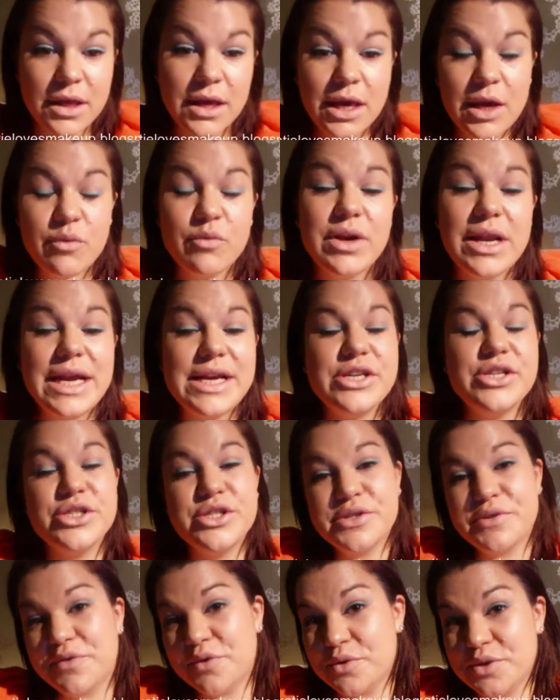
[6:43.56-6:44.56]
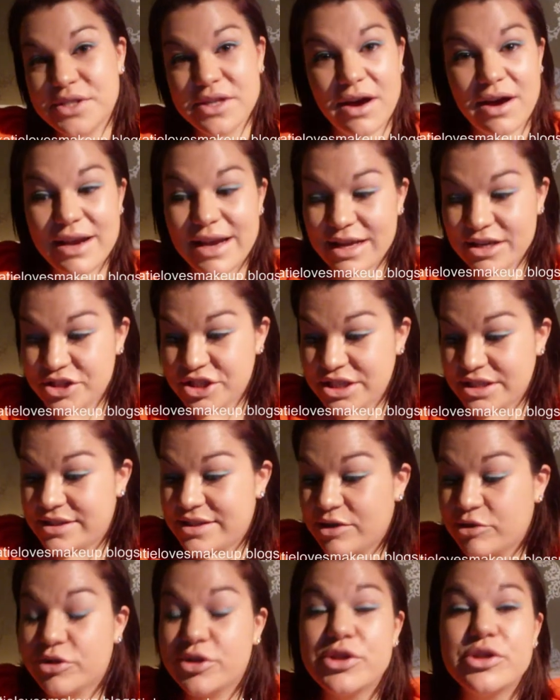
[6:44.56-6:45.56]
In relation to false eyelashes,
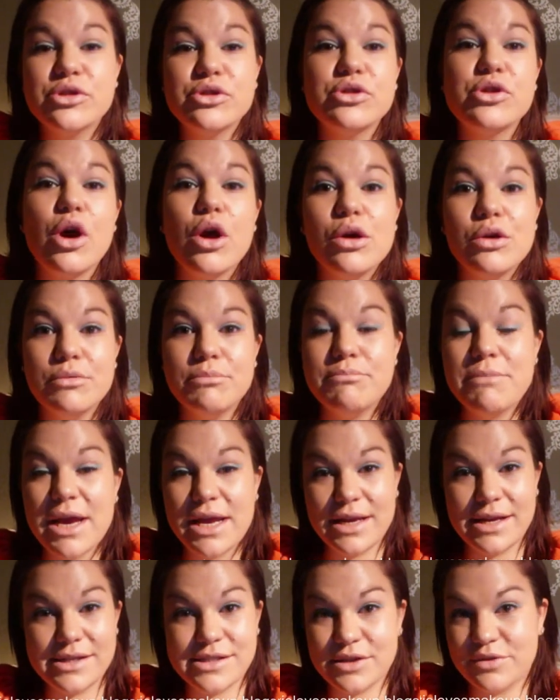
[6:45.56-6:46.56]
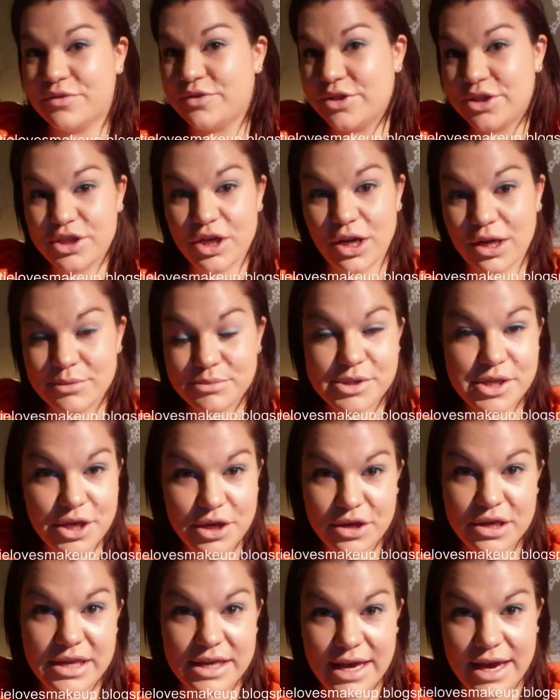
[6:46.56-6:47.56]
there are so many different types that
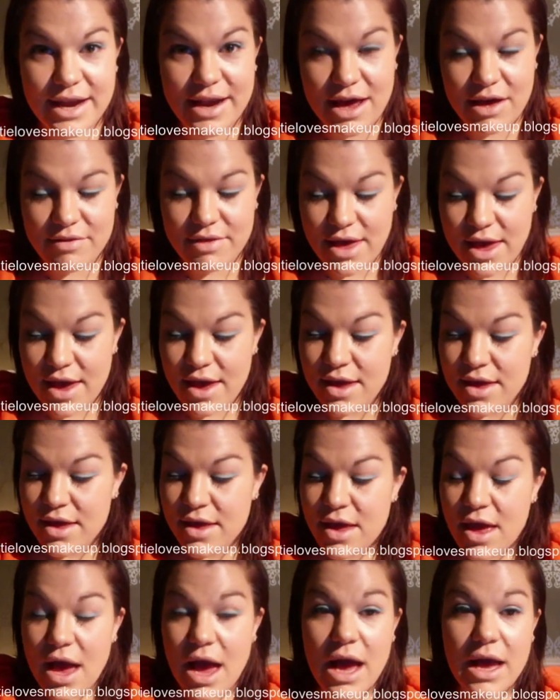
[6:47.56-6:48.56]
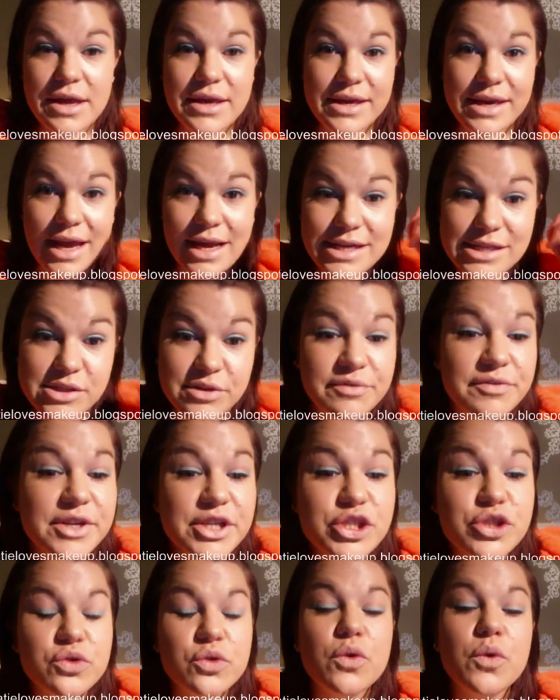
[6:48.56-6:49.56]
you can get out there. You get
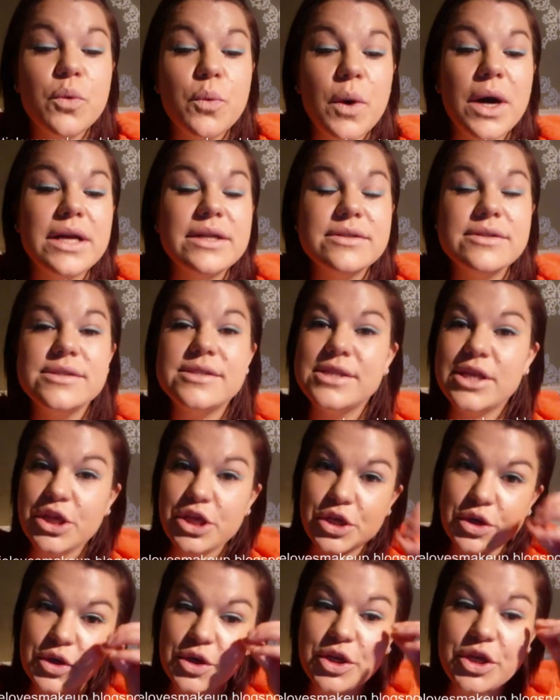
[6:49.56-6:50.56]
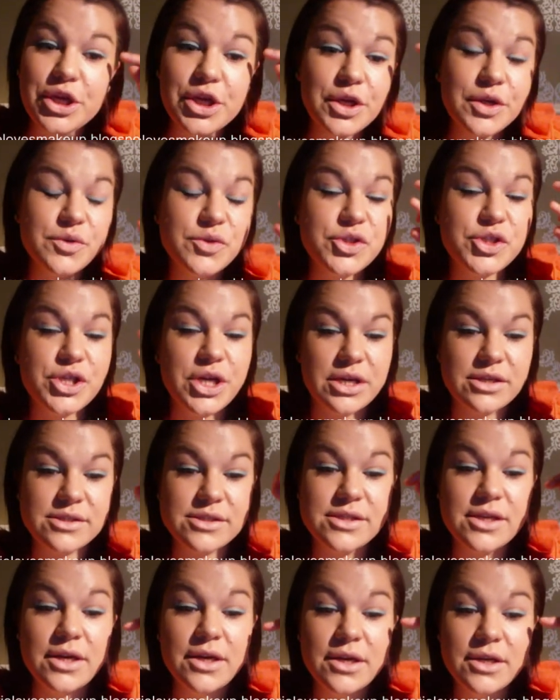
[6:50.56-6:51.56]
individual ones that you can use
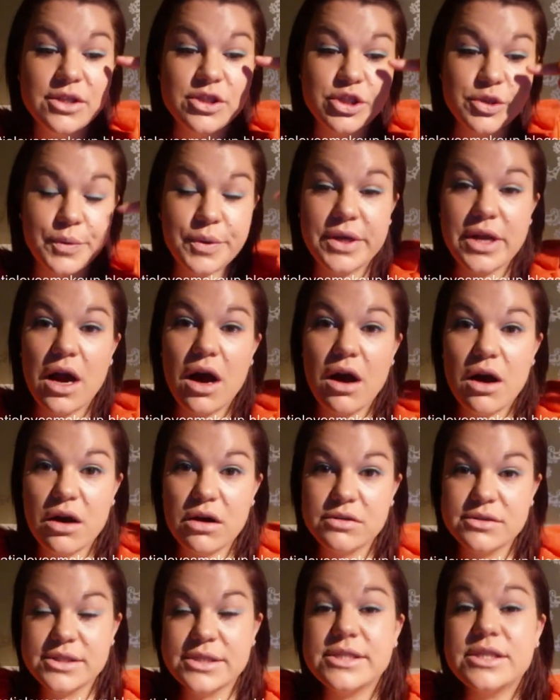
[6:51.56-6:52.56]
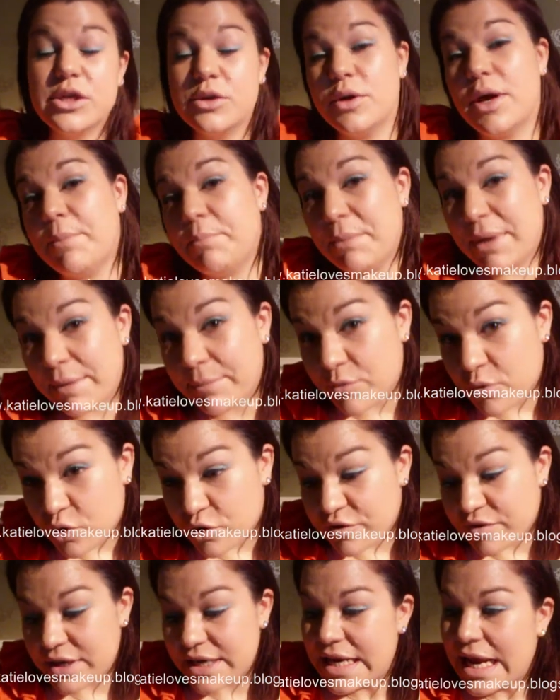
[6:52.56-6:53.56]
just to enhance a bit more
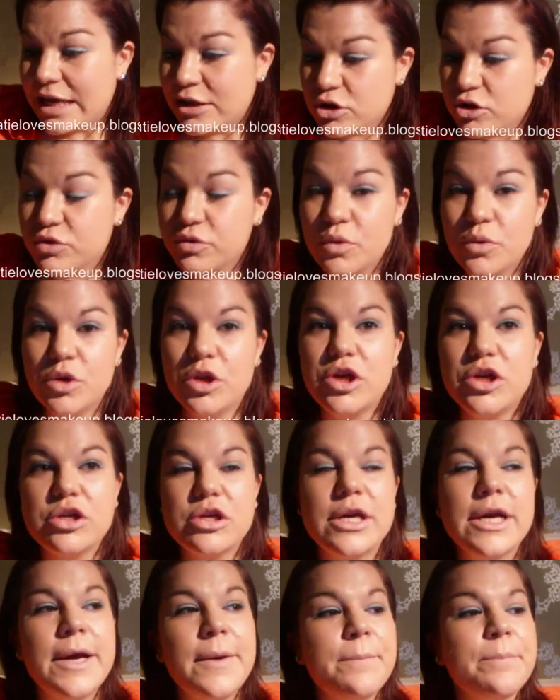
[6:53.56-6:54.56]
of a natural look.